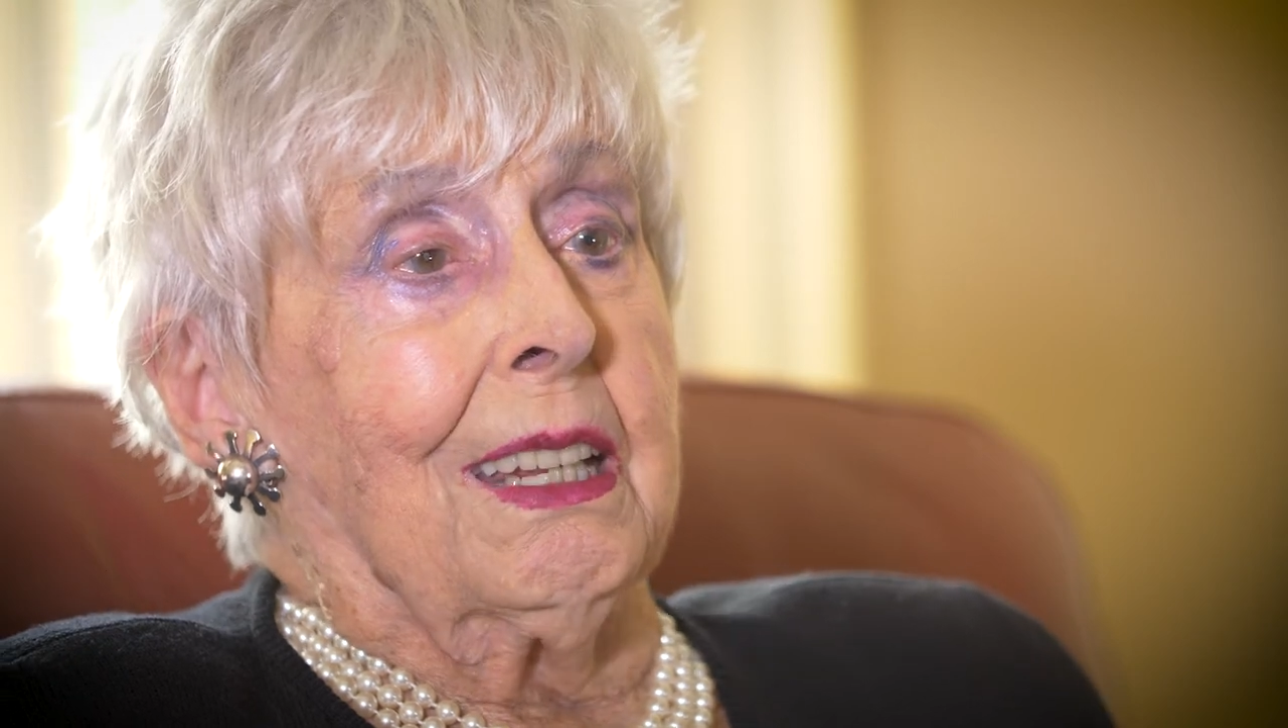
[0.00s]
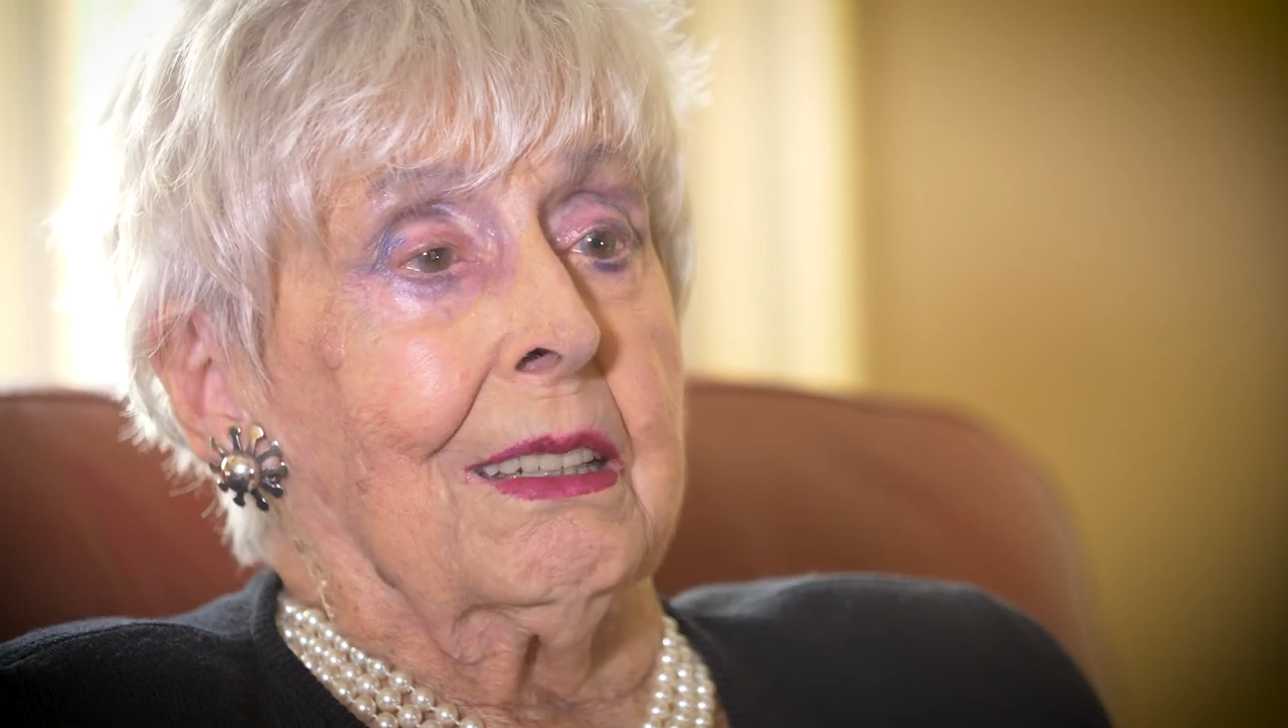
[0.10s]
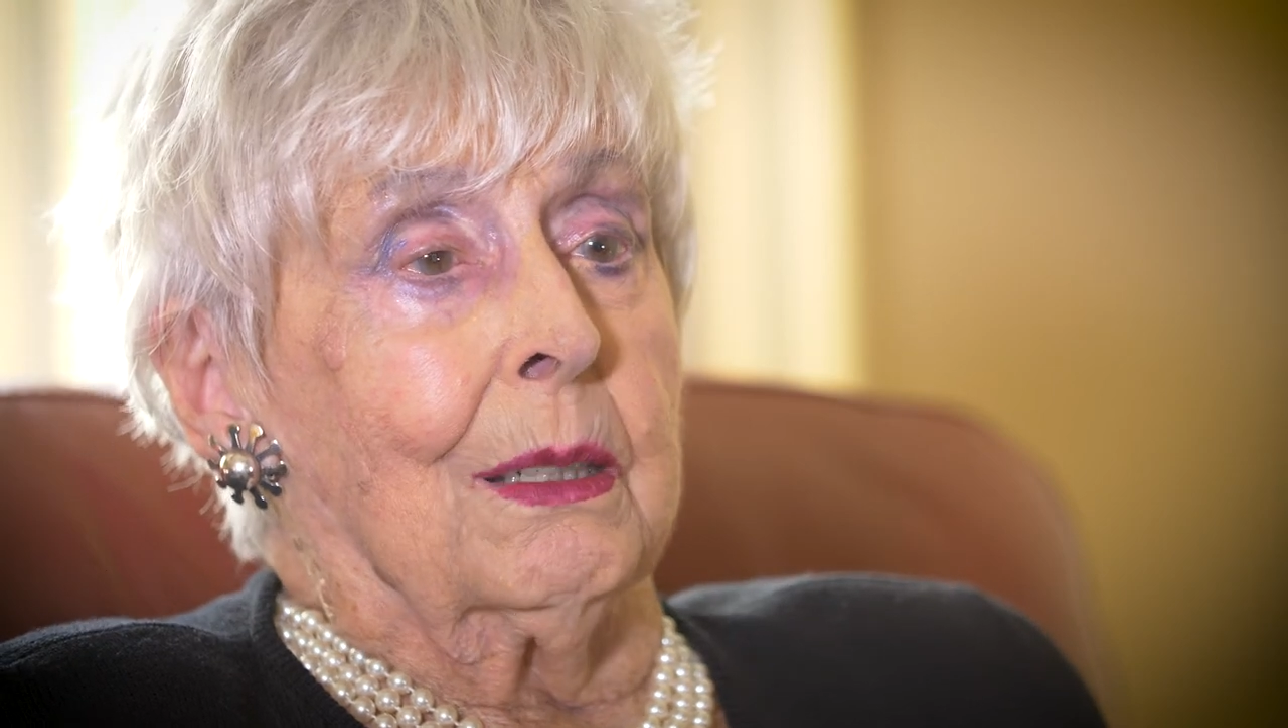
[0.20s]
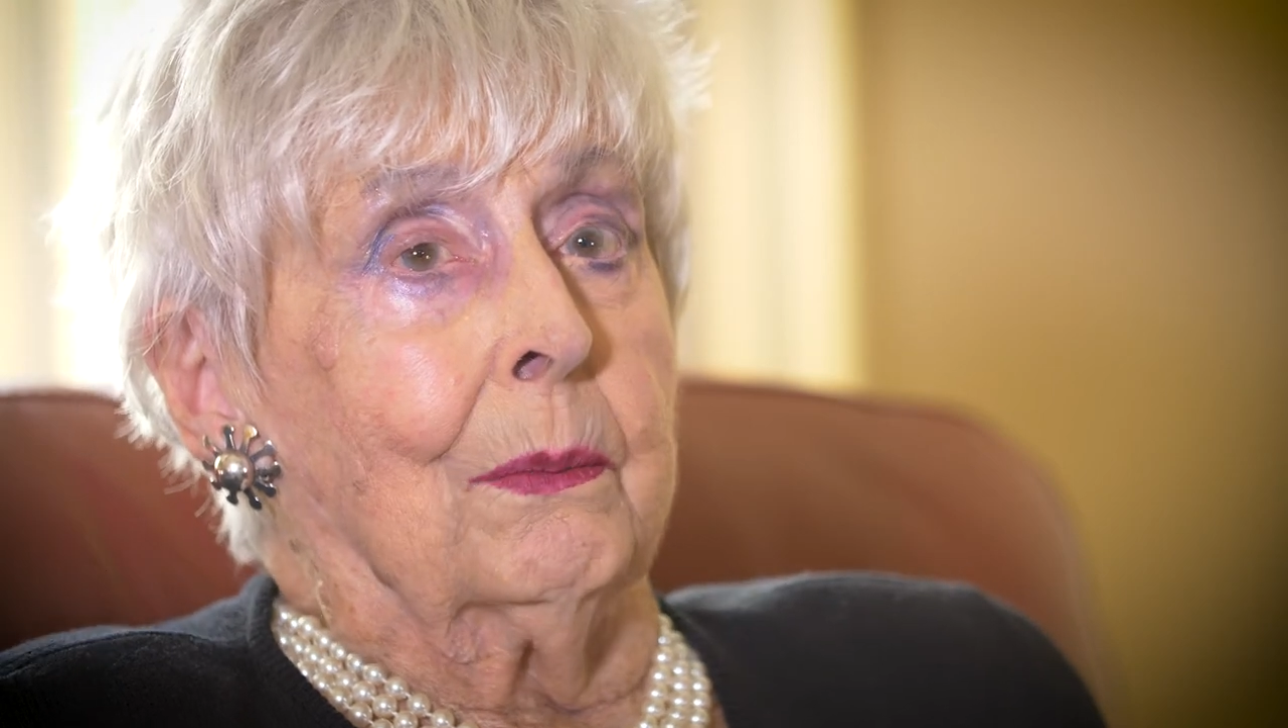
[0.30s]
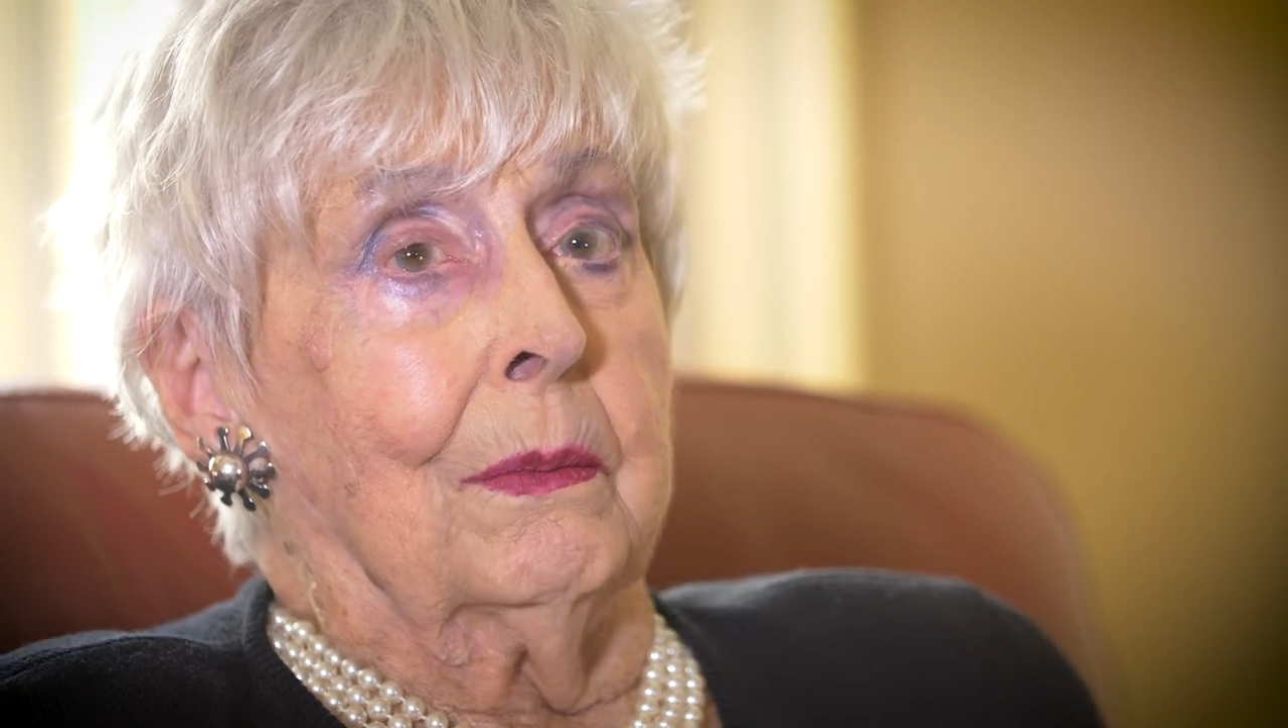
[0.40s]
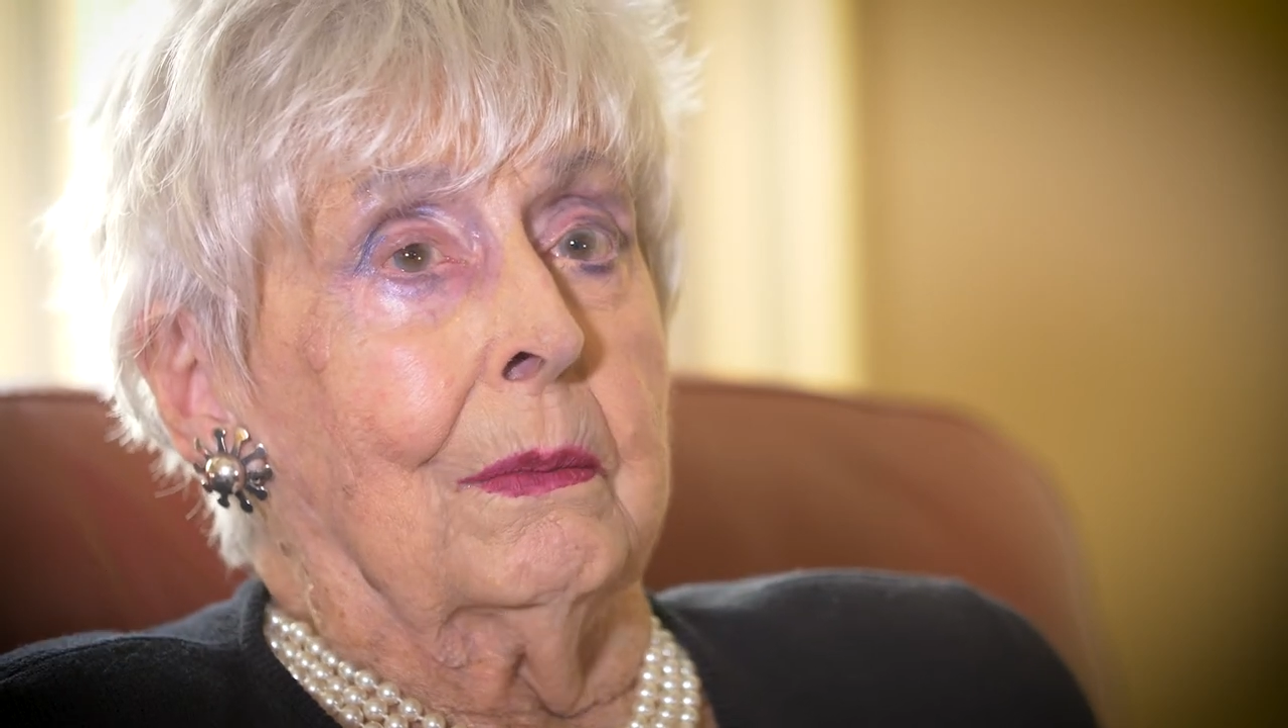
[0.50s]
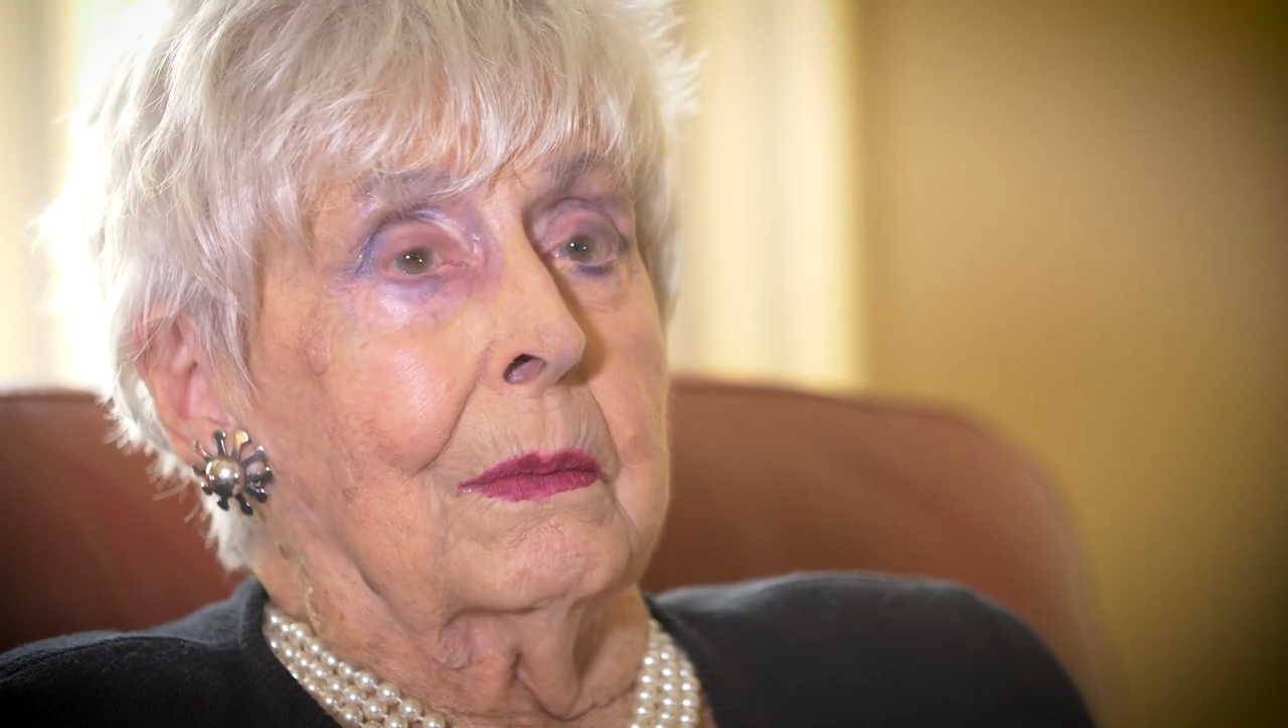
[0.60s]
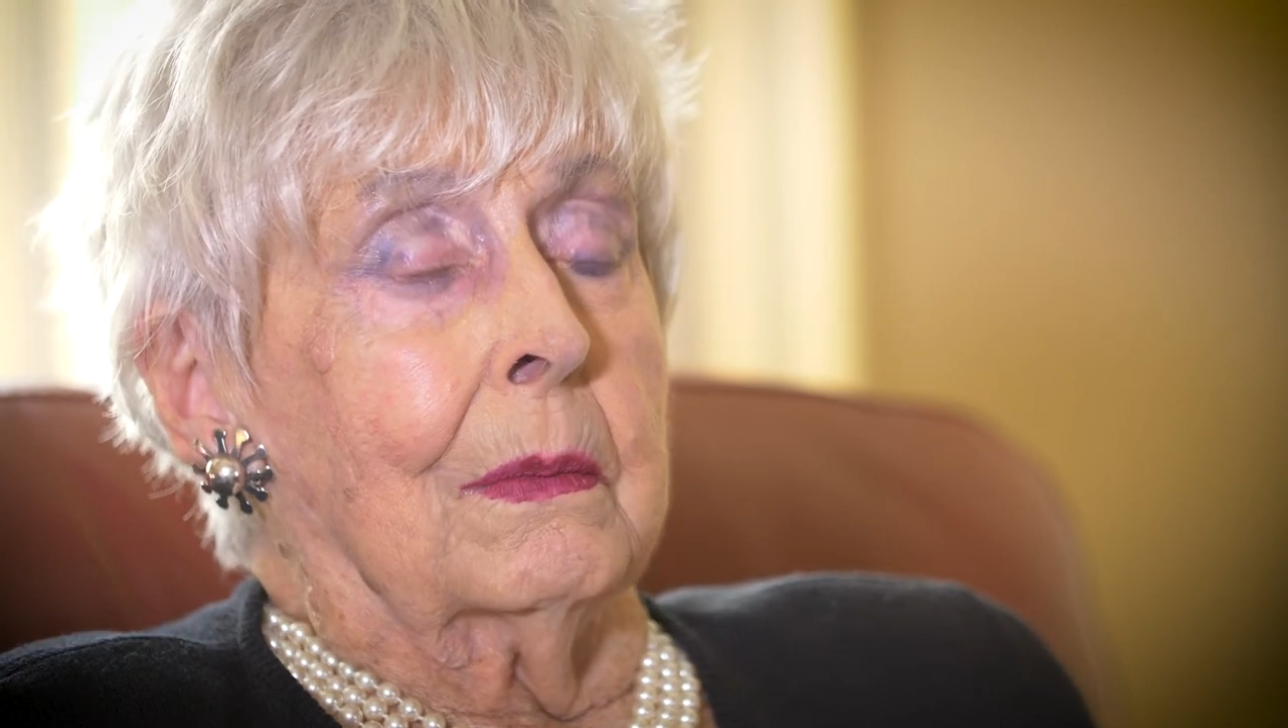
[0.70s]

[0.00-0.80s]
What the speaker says: to him,